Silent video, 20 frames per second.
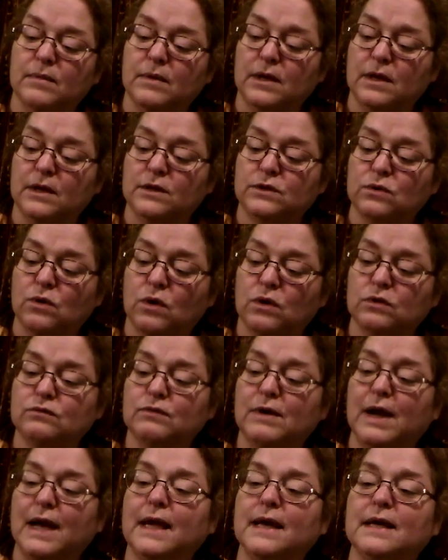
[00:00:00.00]
It's called
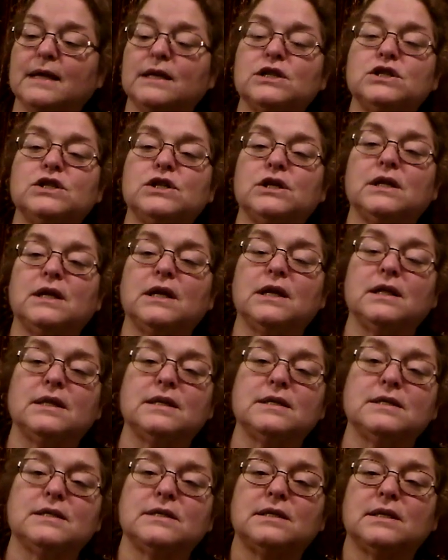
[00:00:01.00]
recognition in
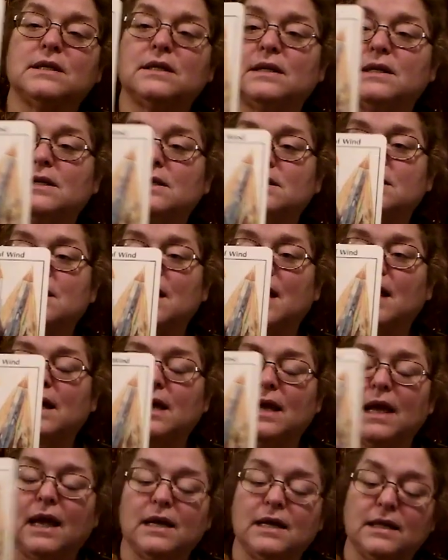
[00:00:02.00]
this
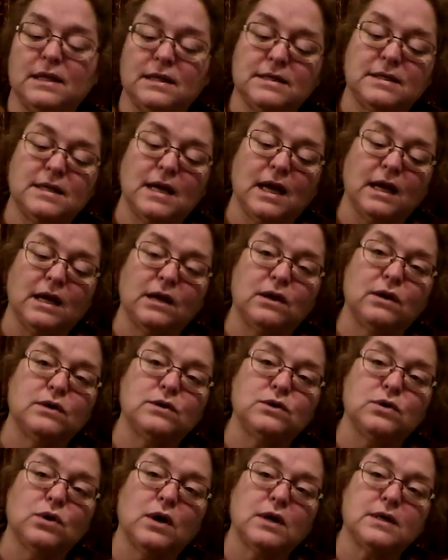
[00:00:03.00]
deck. And in this deck, it
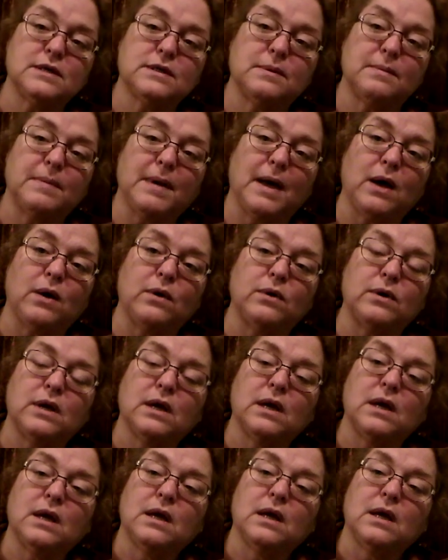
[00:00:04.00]
talks about
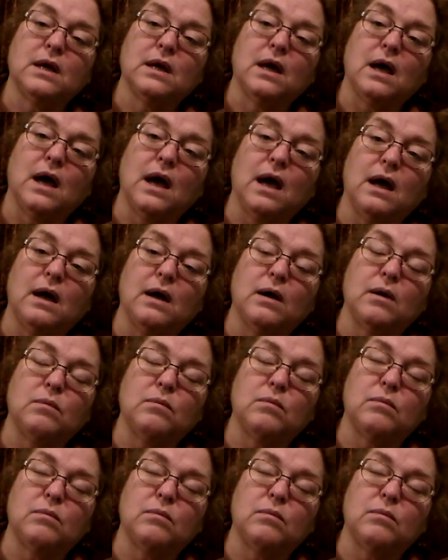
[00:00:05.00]
that